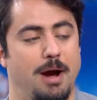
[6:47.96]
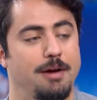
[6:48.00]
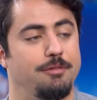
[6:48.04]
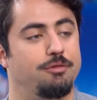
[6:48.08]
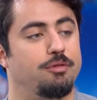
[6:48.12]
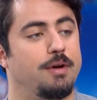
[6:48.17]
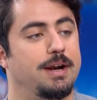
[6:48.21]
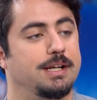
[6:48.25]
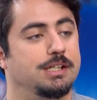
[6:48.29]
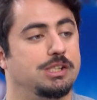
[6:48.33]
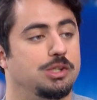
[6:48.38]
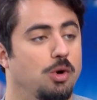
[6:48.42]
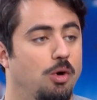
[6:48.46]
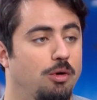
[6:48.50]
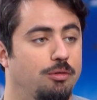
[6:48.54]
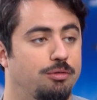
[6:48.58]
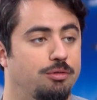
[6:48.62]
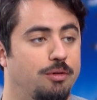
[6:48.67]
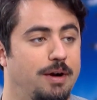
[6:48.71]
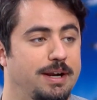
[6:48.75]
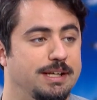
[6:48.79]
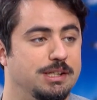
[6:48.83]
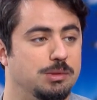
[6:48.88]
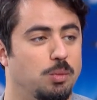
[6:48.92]
Friends, Your
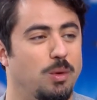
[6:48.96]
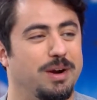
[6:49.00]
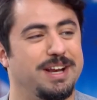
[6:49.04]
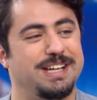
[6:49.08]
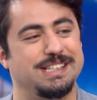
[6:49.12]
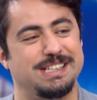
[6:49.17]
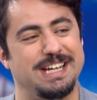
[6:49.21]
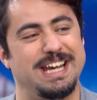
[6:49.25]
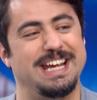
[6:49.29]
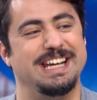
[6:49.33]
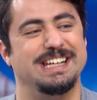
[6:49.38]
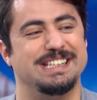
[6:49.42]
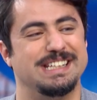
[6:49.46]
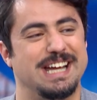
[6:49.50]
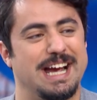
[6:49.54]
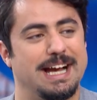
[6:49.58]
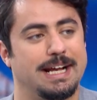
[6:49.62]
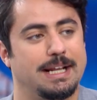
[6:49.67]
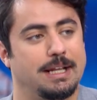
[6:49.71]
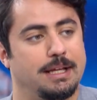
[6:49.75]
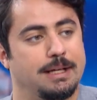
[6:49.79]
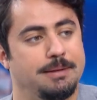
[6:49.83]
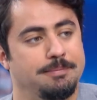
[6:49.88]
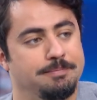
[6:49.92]
Friends. What is it
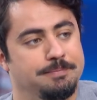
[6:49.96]
exactly?